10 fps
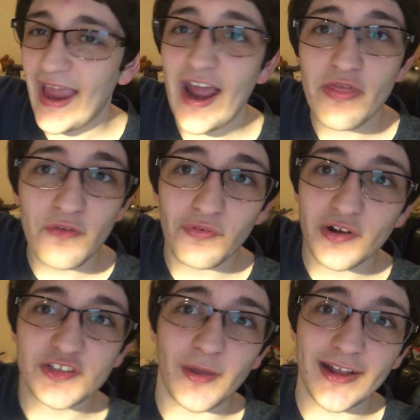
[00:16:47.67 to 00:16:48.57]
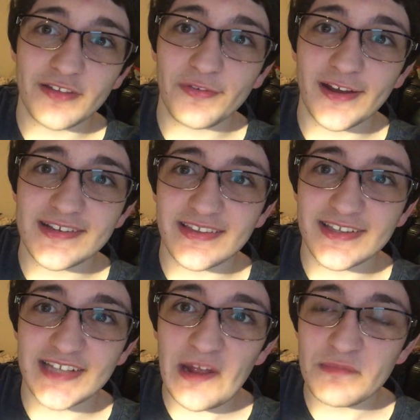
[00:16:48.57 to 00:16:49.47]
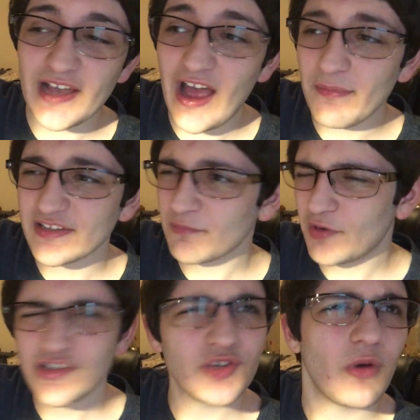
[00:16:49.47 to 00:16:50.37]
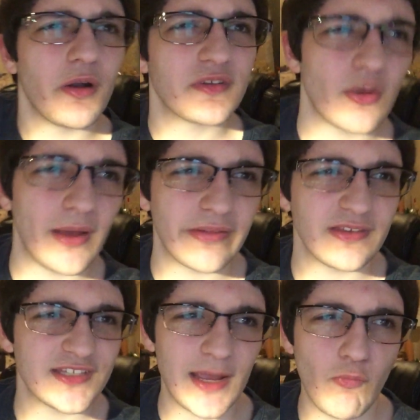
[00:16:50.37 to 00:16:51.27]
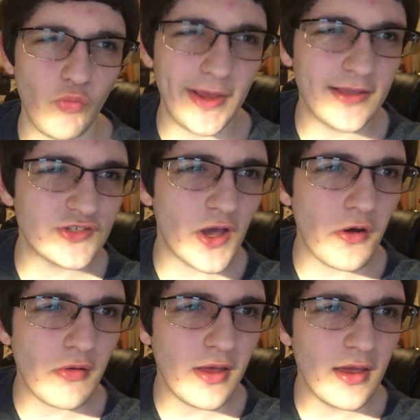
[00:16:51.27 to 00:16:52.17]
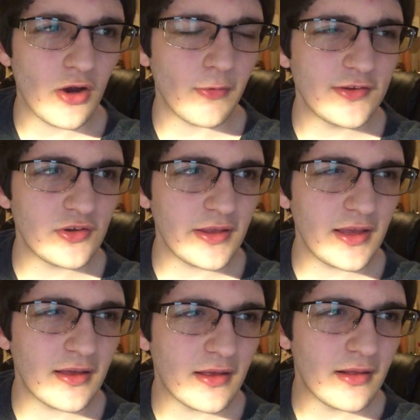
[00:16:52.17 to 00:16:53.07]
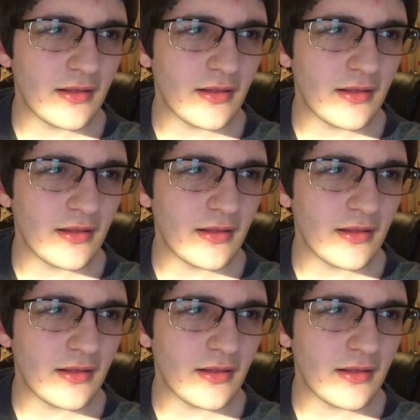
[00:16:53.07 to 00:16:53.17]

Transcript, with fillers: and the Force Awakens figures at the same time because I'm pretty sure what it was coming out like the same week, Joe, originally,